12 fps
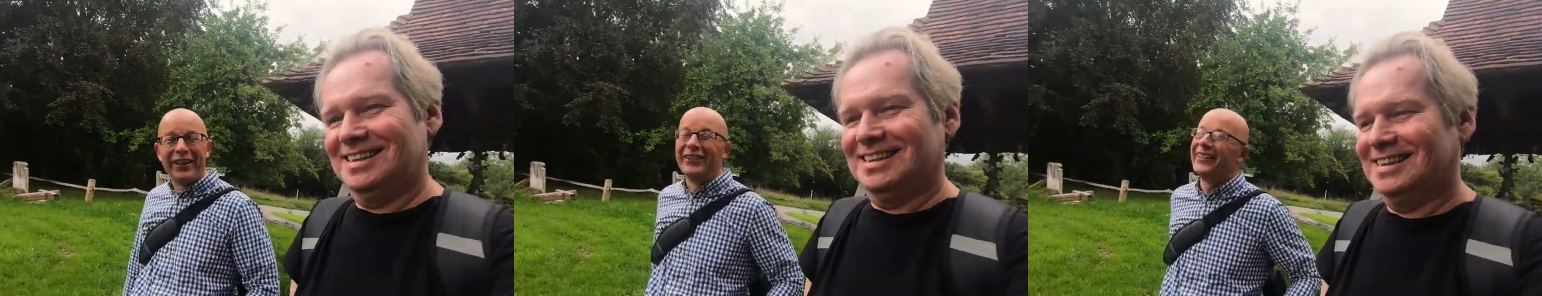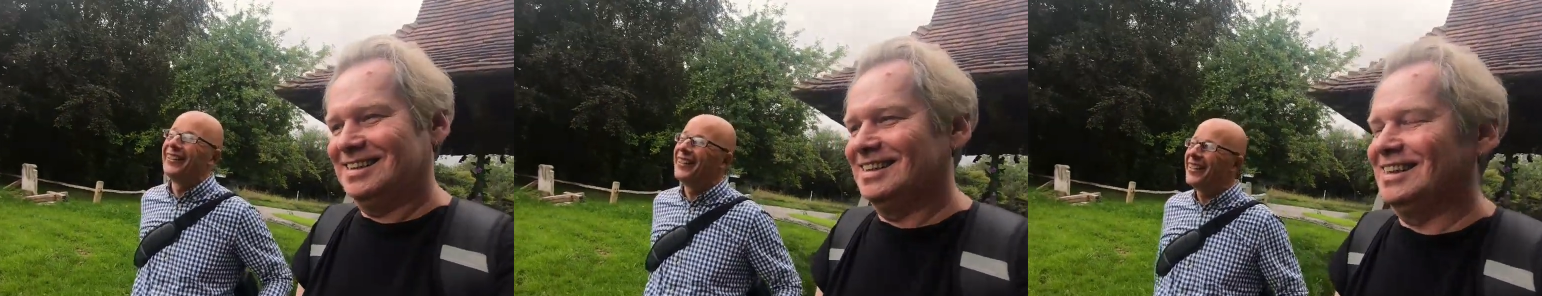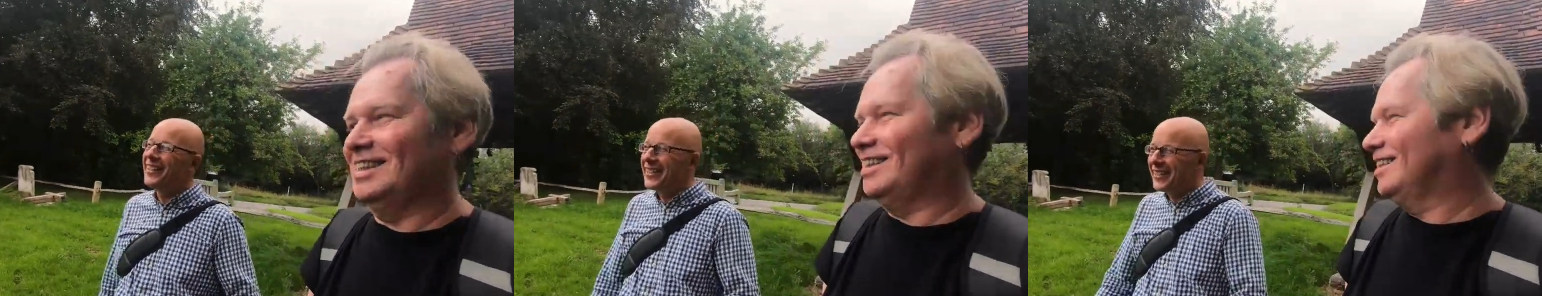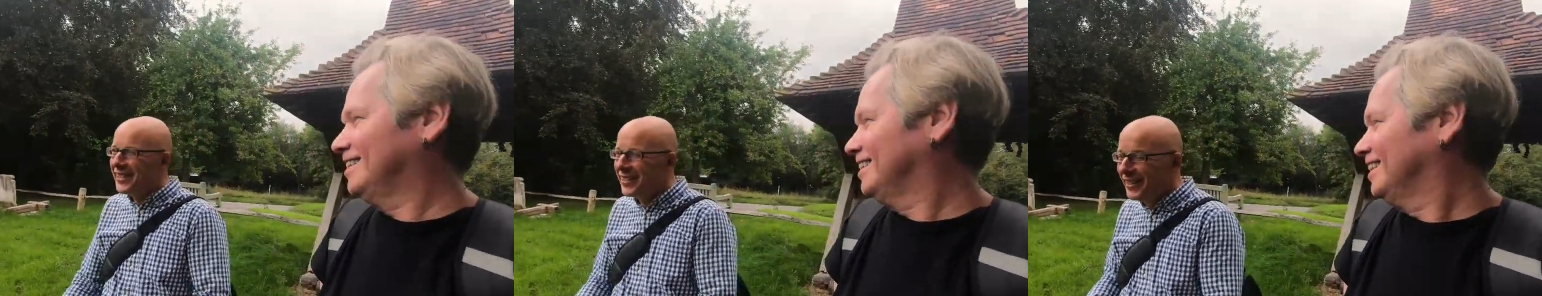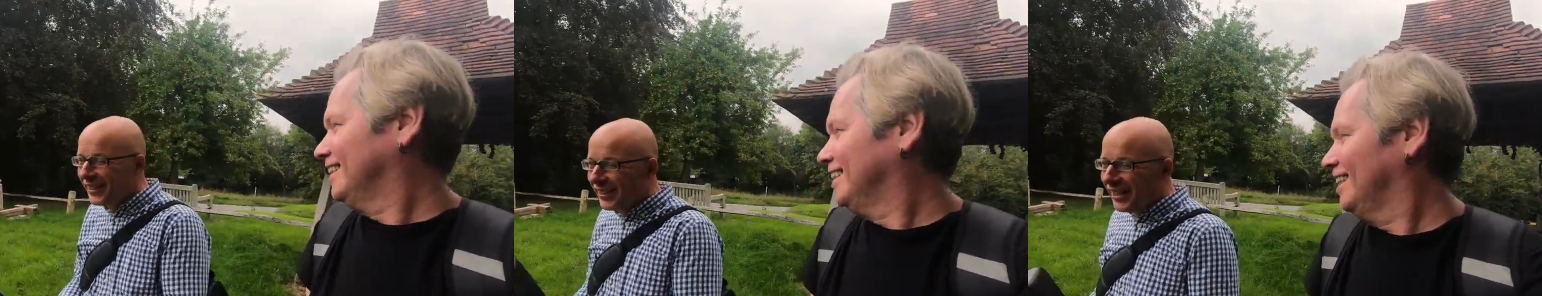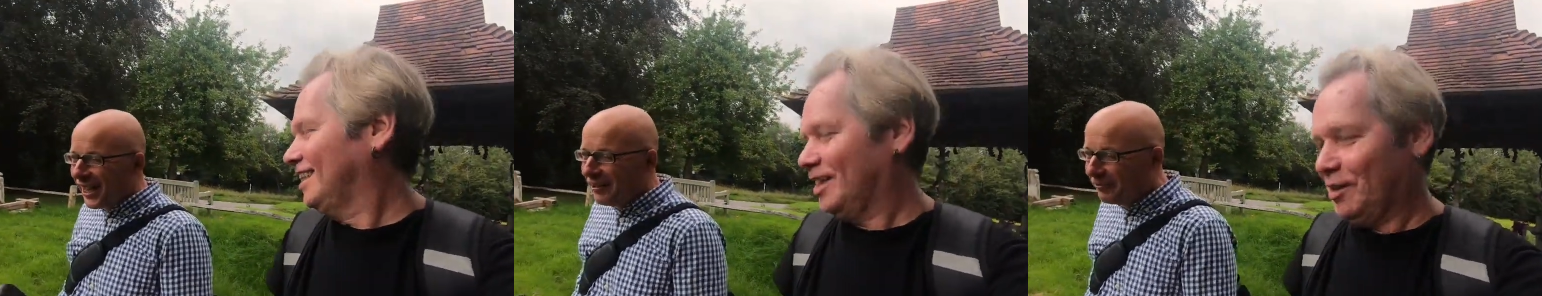Speaker 1: No, I'm
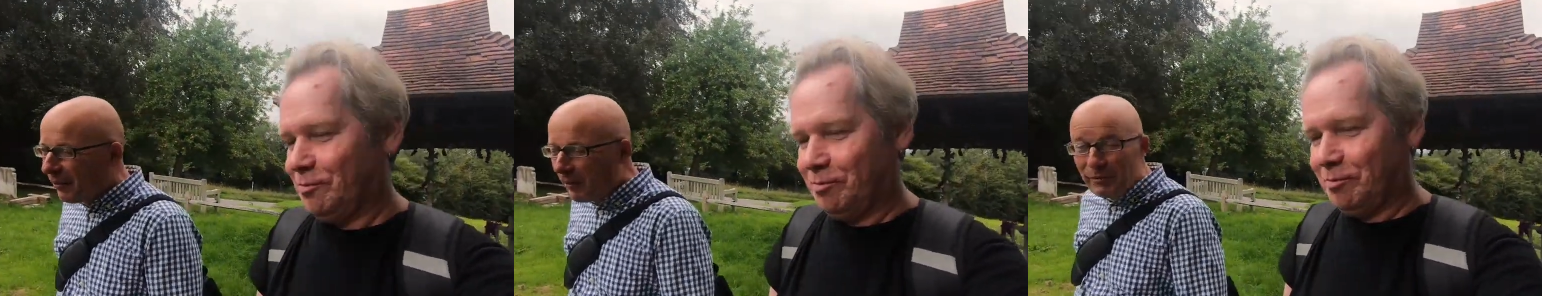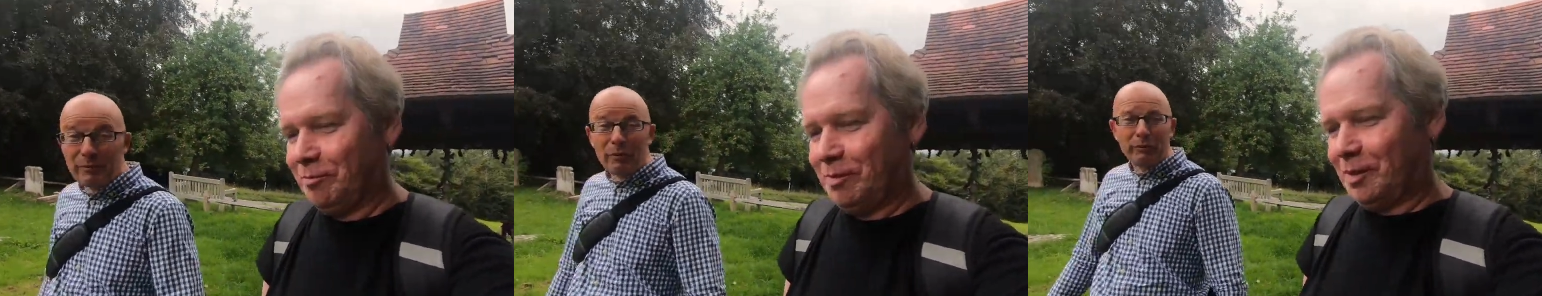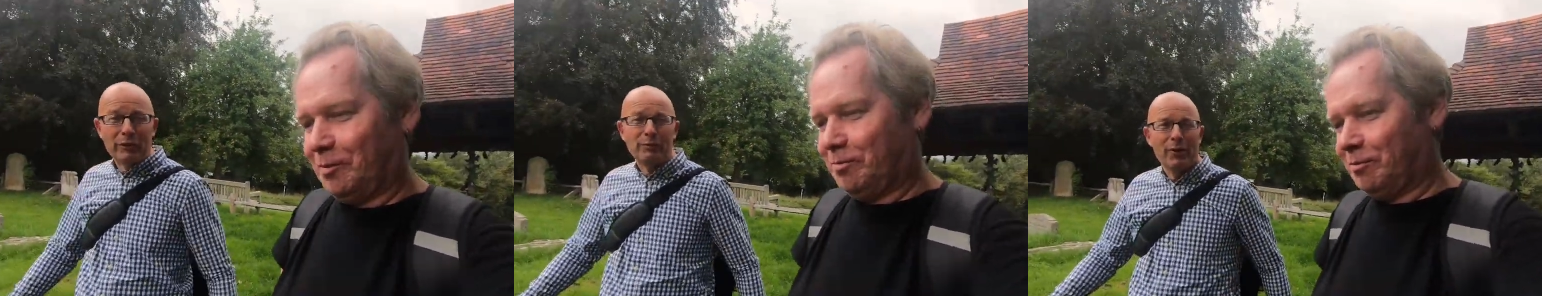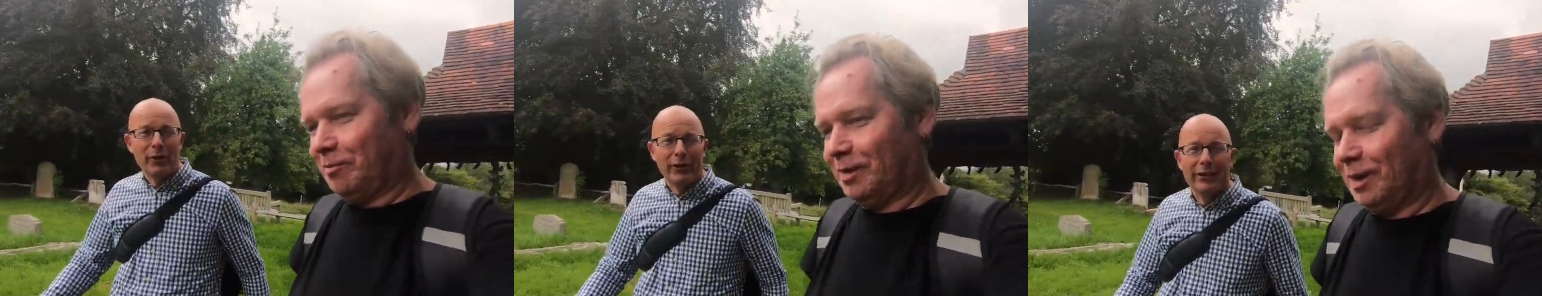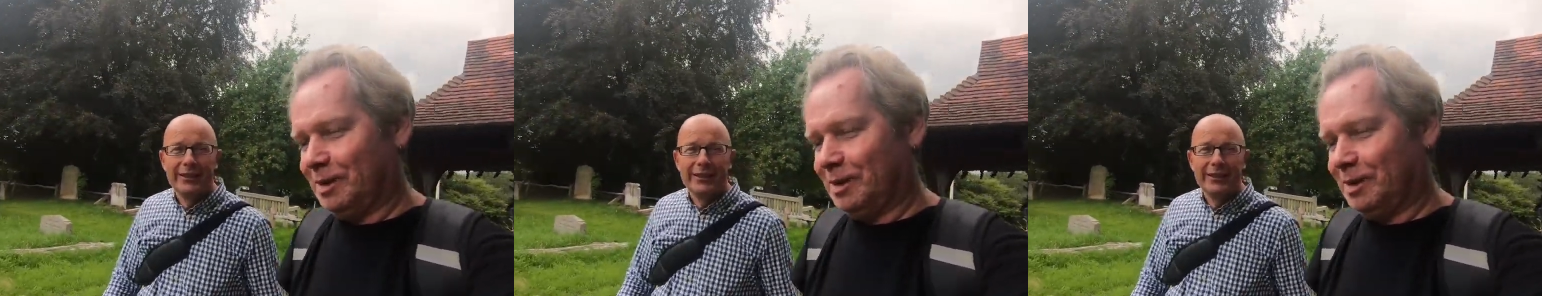the Bald Explorer.